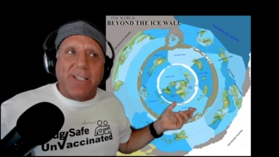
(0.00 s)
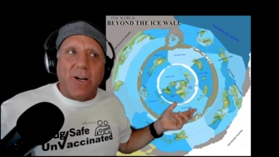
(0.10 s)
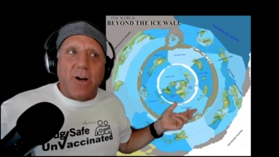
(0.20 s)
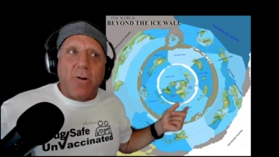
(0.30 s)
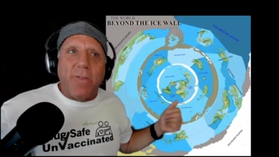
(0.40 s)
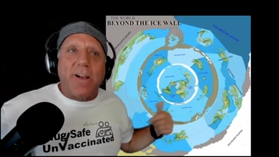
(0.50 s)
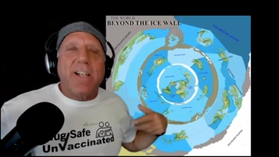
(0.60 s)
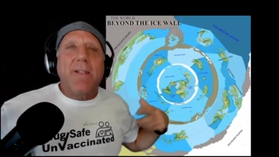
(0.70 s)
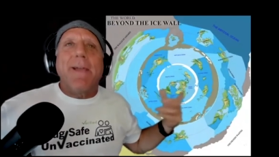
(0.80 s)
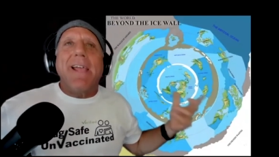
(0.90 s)
So they're
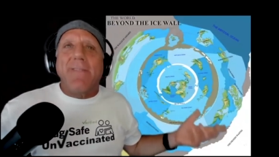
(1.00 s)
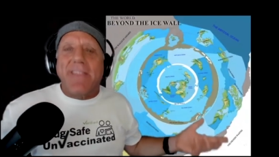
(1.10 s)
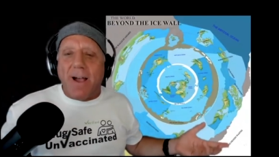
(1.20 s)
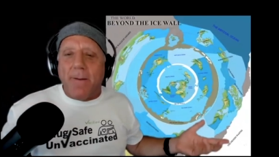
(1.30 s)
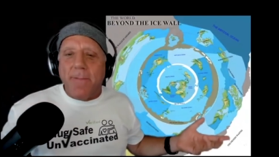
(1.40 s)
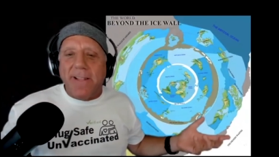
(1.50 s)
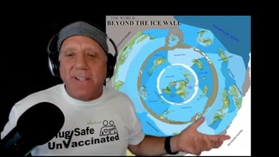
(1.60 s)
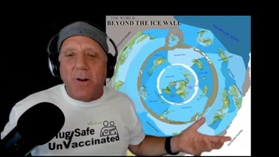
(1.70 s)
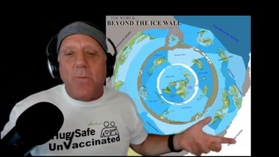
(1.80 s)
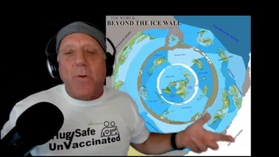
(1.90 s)
going to mate with them. And
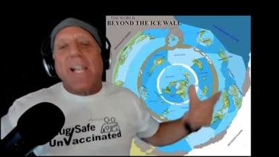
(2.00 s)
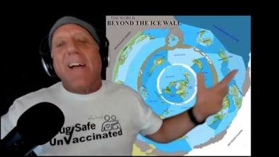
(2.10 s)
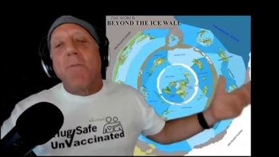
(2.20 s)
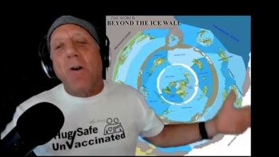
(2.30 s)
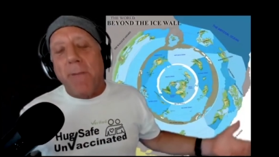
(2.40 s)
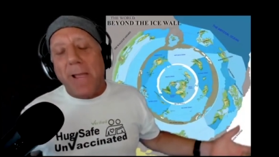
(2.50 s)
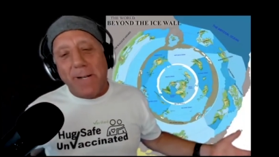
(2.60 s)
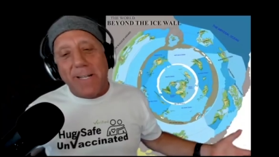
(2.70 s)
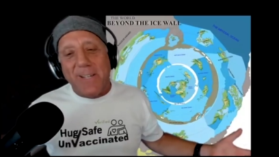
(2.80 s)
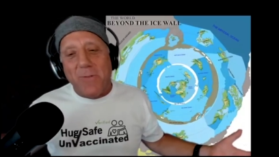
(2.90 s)
so we're going to have more big
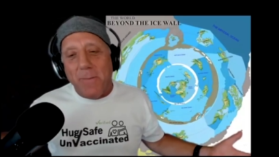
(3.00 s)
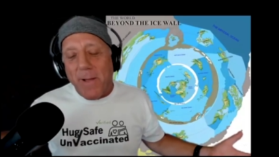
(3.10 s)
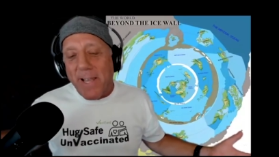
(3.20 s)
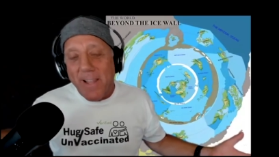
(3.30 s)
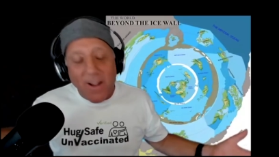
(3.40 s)
busted women.